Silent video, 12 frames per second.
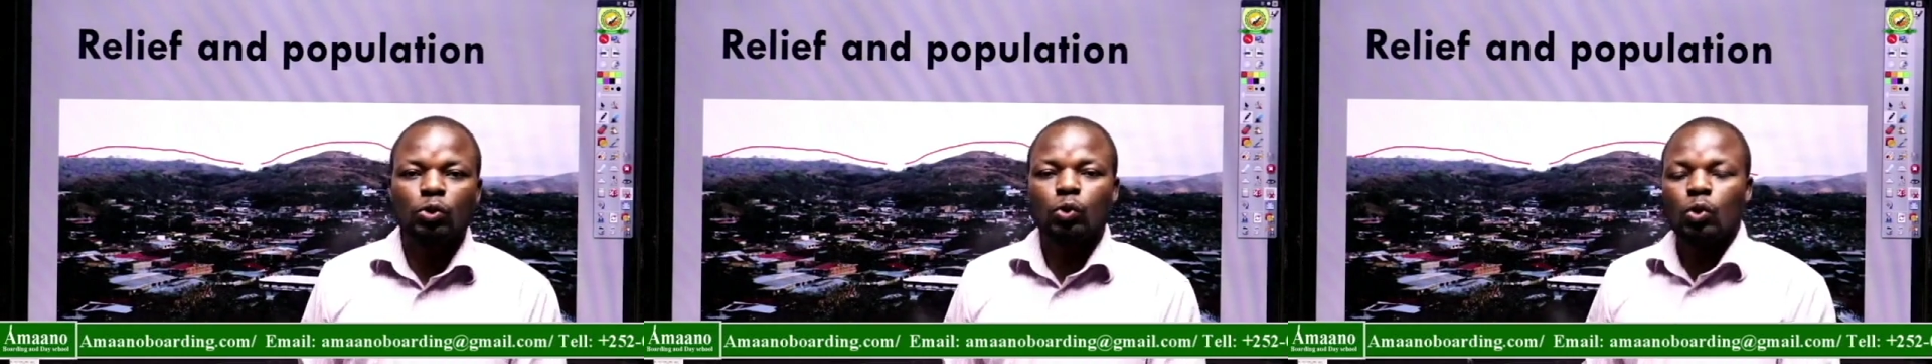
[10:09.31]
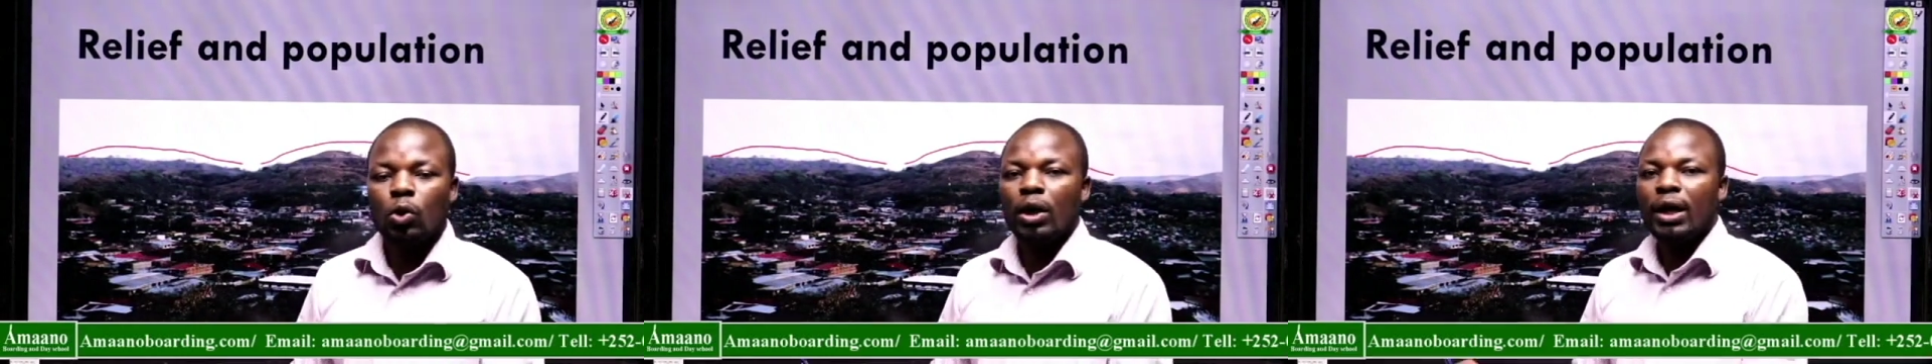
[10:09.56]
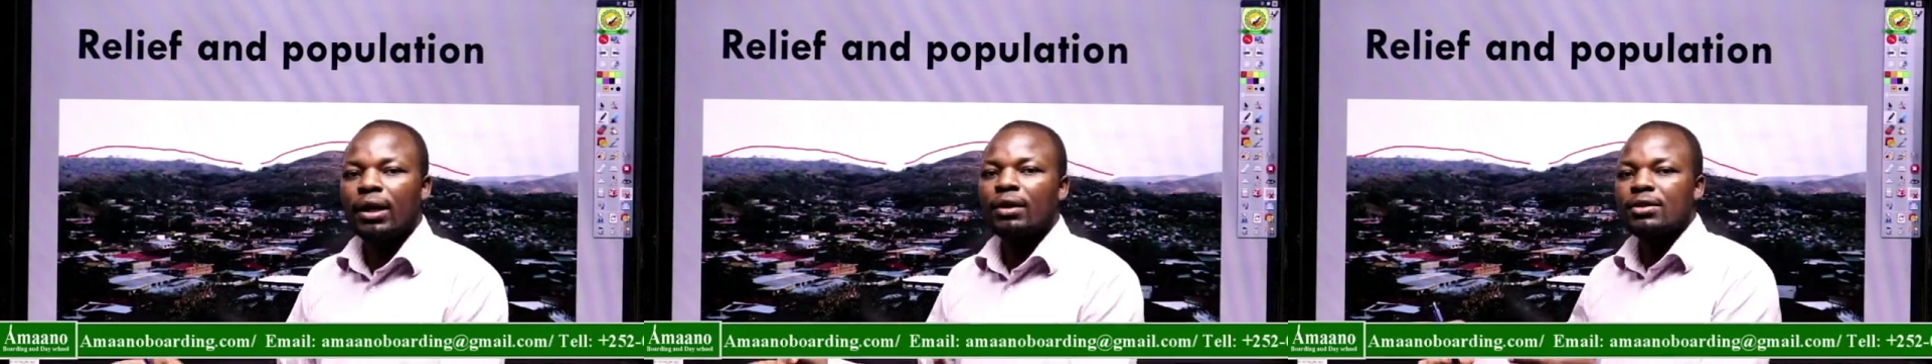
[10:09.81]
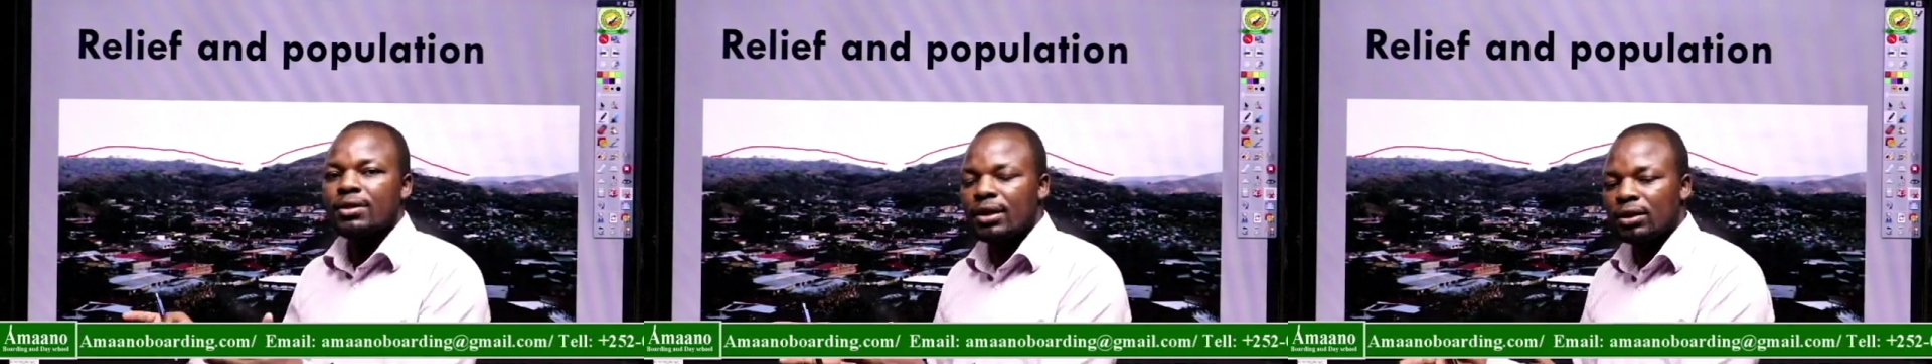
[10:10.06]
to go
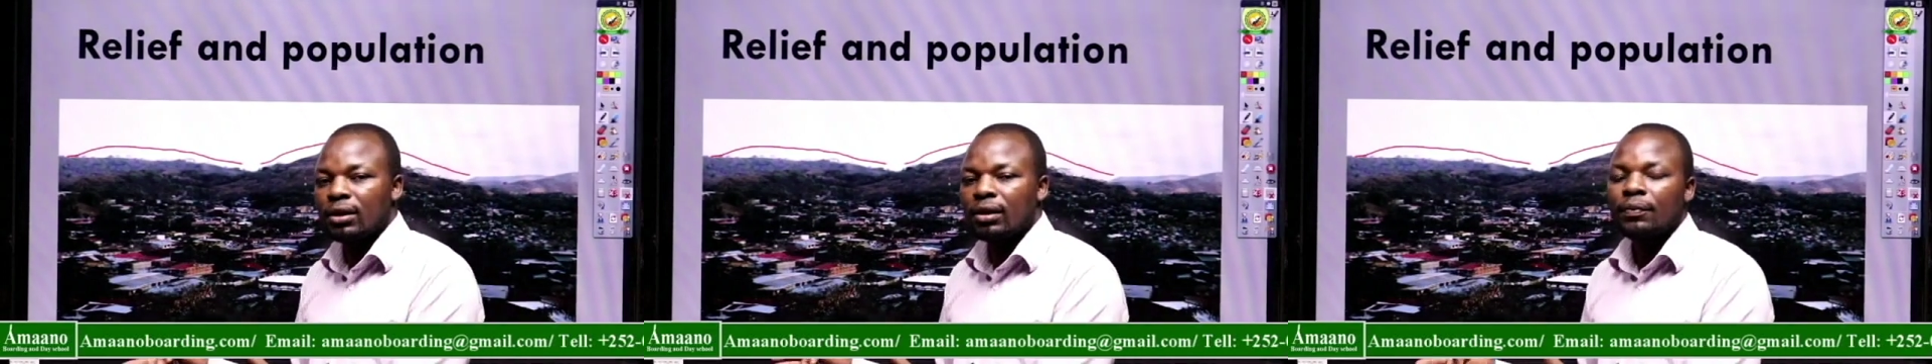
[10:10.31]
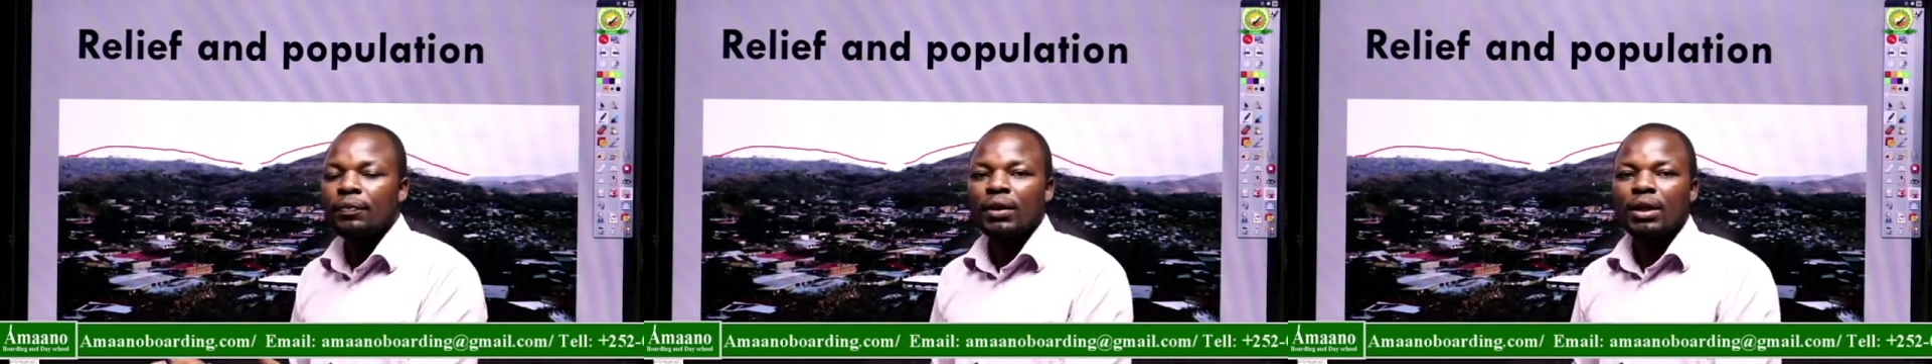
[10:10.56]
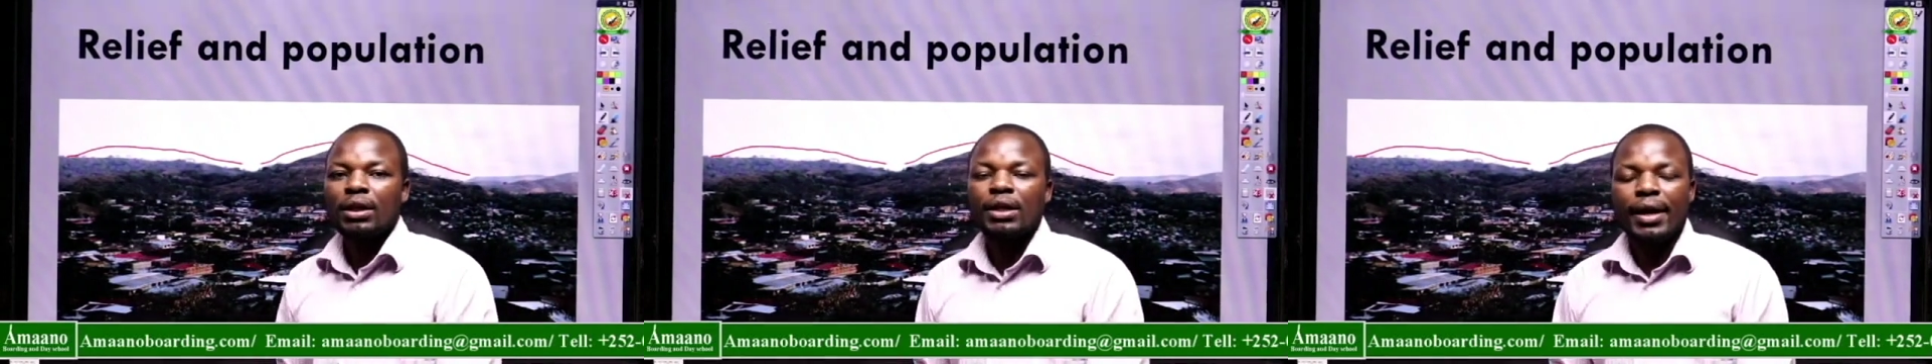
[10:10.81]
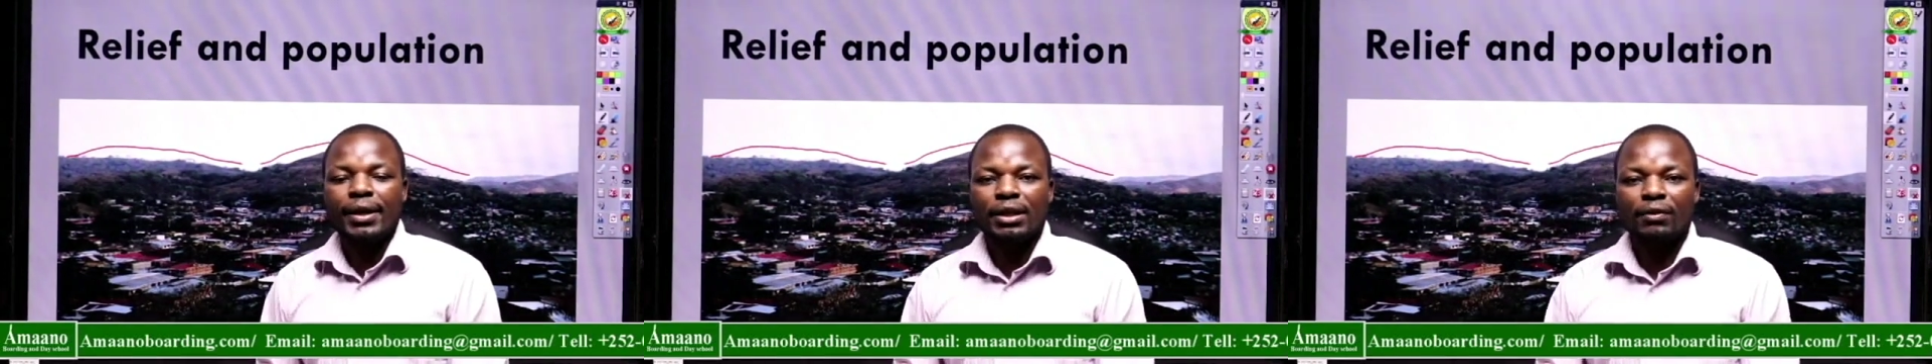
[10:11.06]
and settle
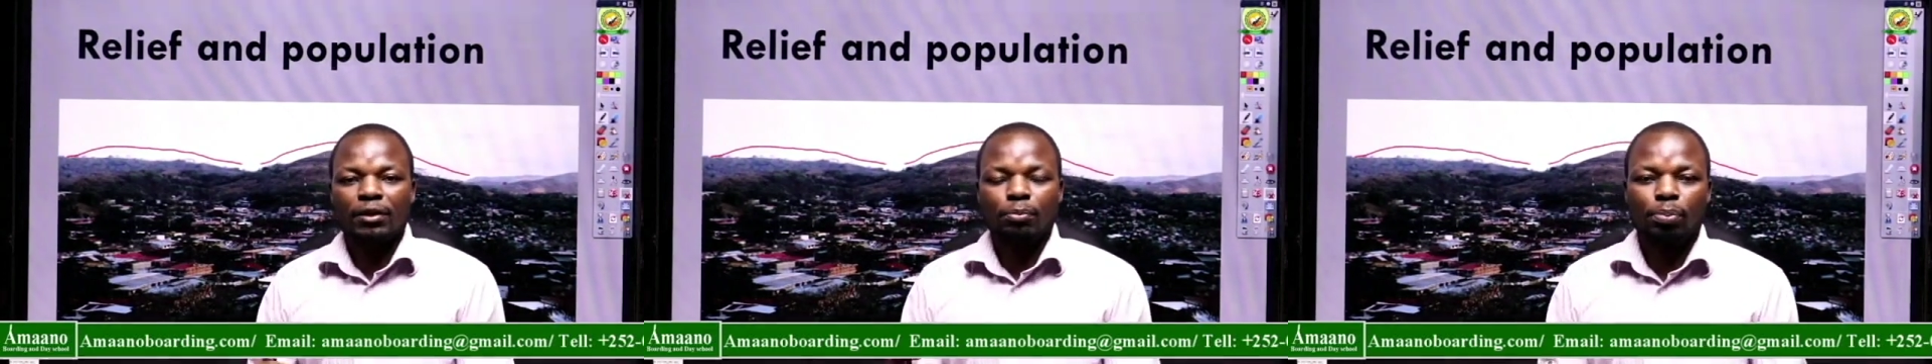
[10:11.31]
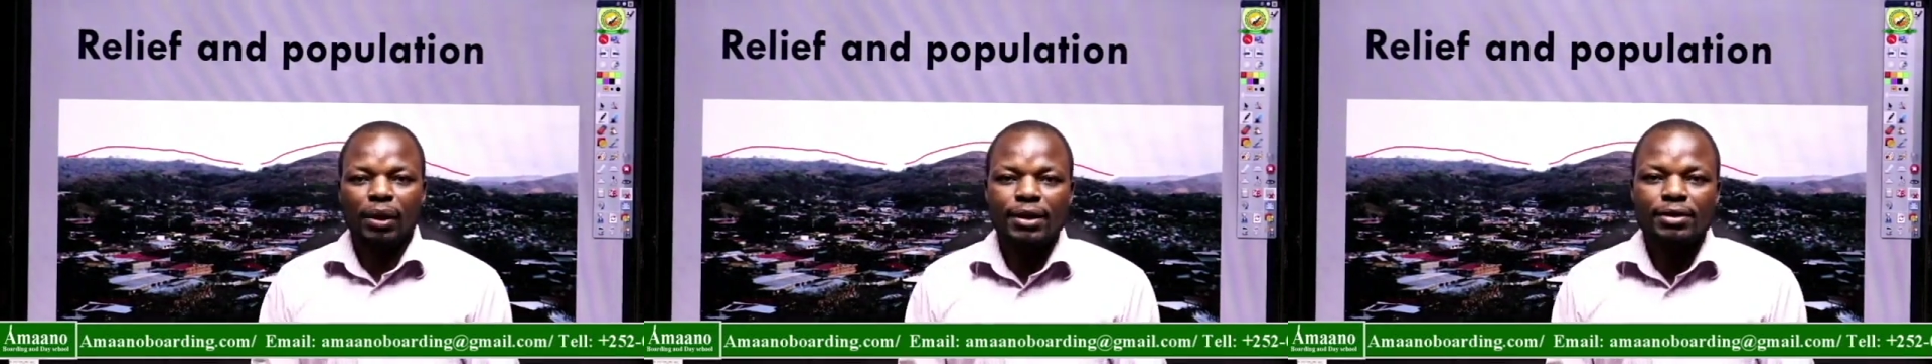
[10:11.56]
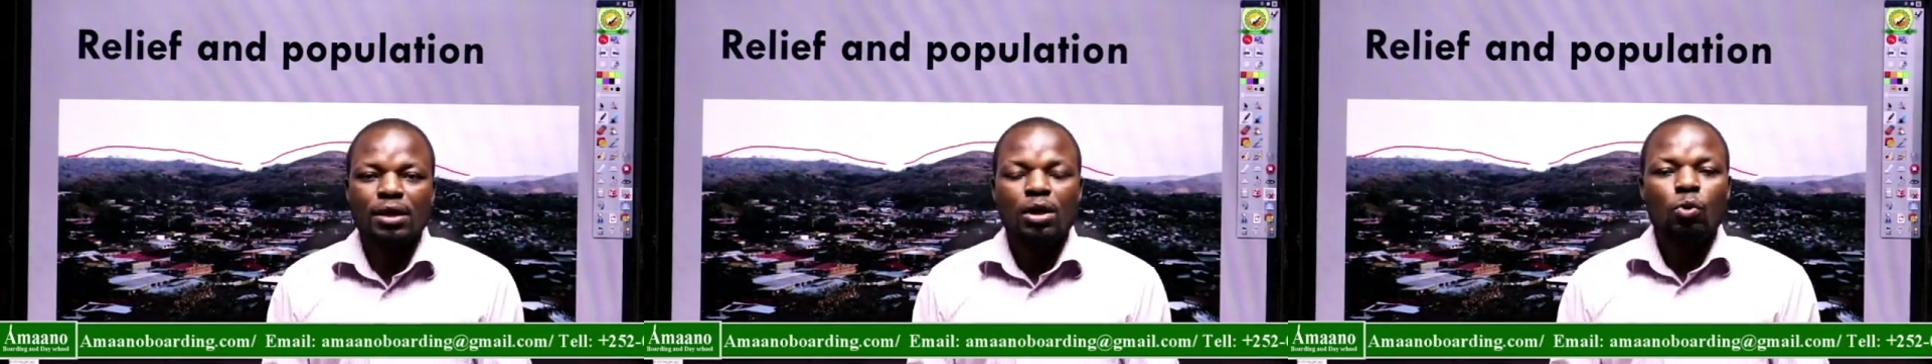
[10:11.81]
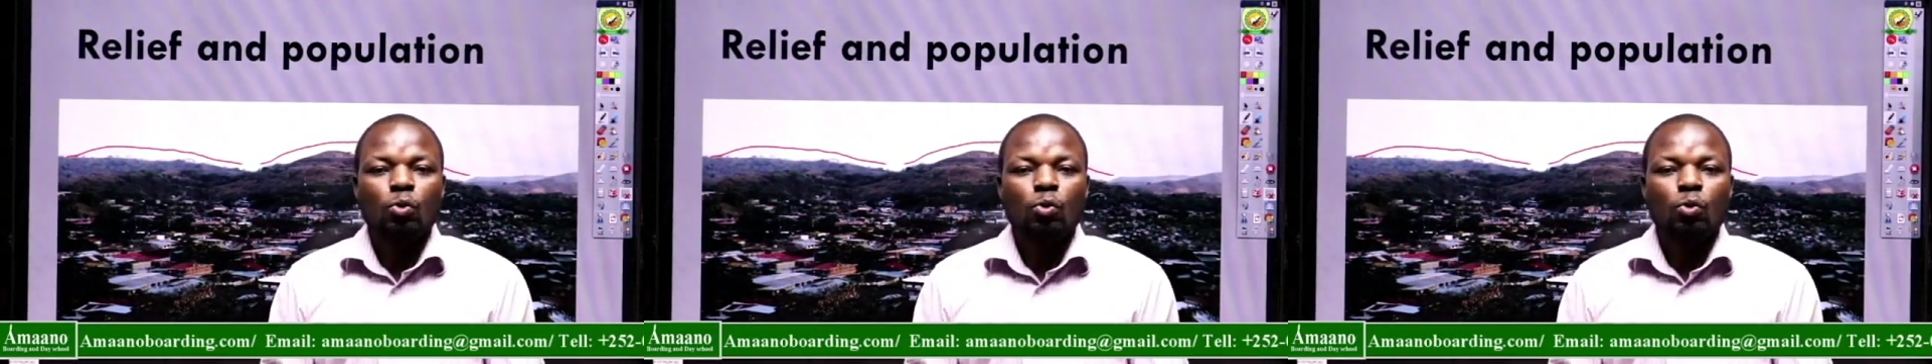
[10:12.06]
in a given place,